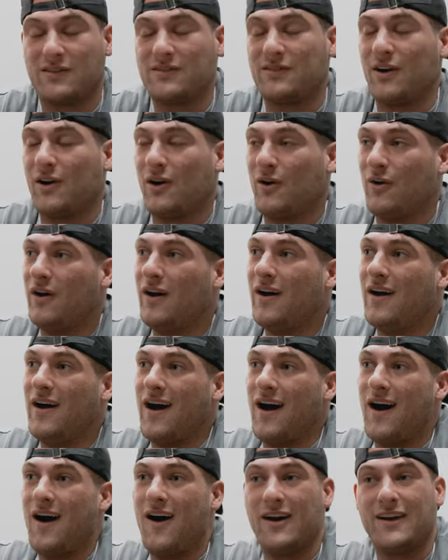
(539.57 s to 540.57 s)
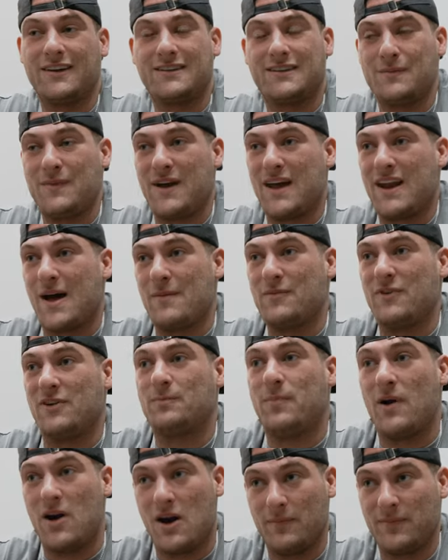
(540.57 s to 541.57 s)
So honestly, man, I'm
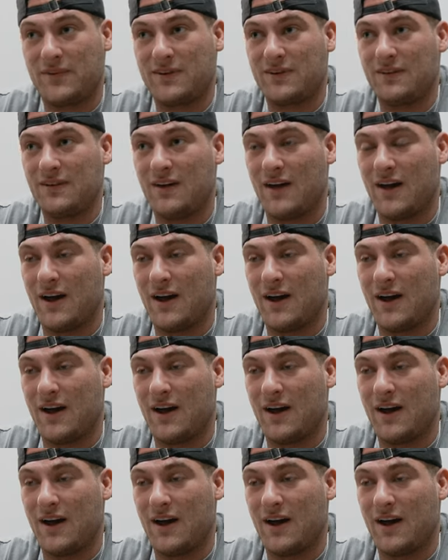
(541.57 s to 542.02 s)
just pumped,